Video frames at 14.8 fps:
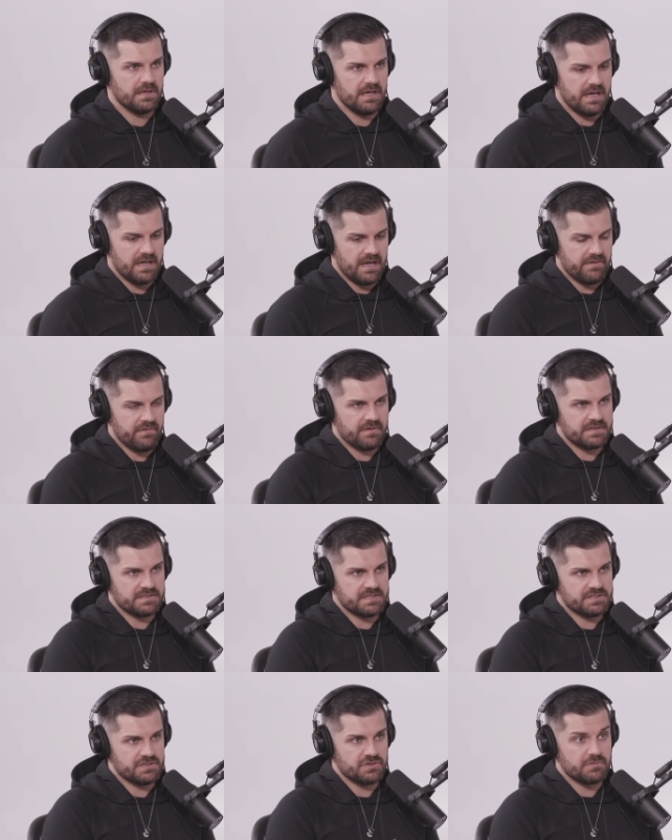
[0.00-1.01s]
and every
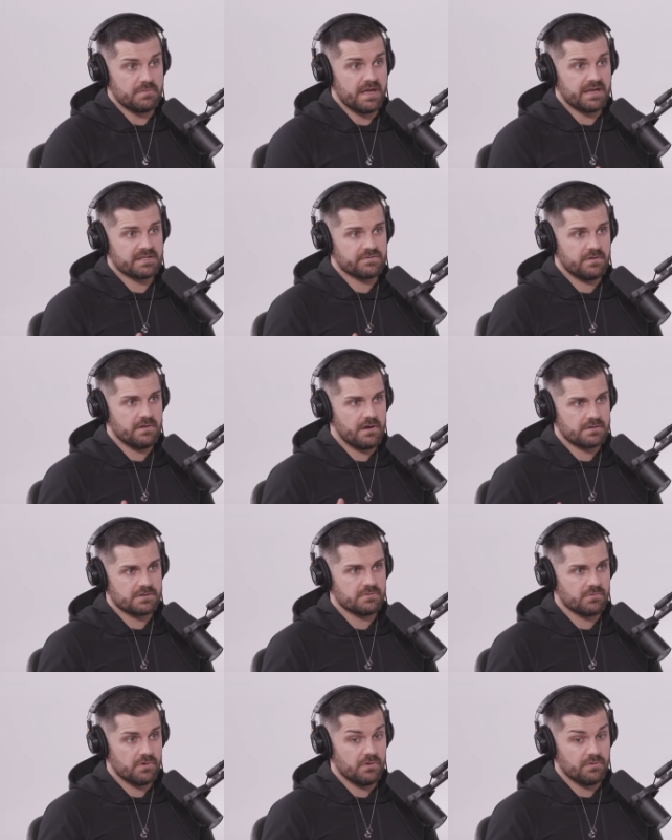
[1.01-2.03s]
decision you make is for the
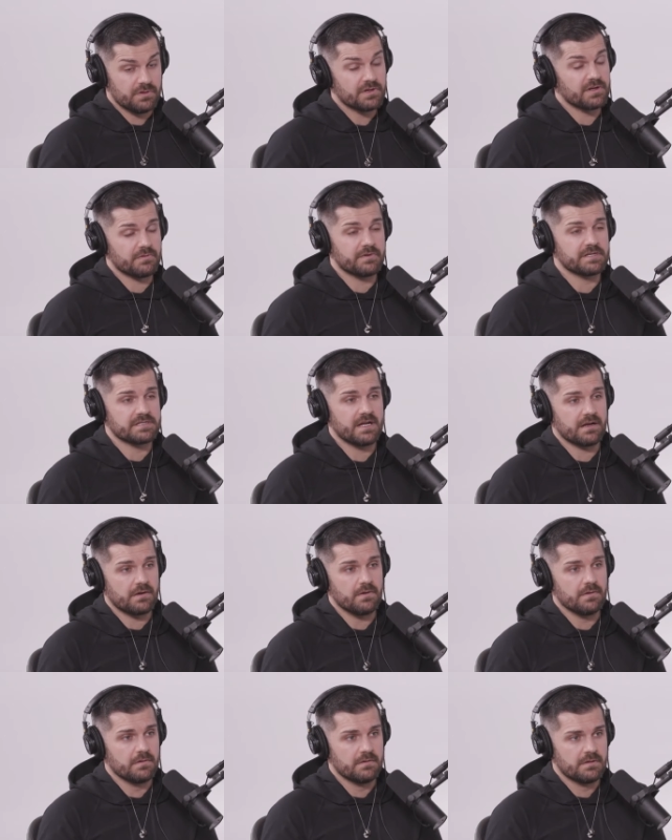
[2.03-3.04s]
long-term goal, you're going to reach that
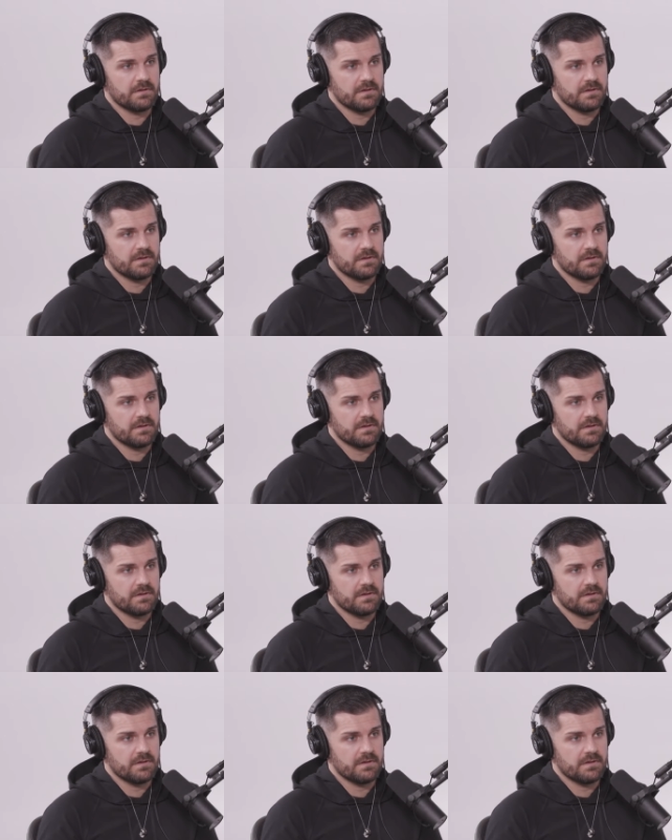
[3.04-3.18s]
goal.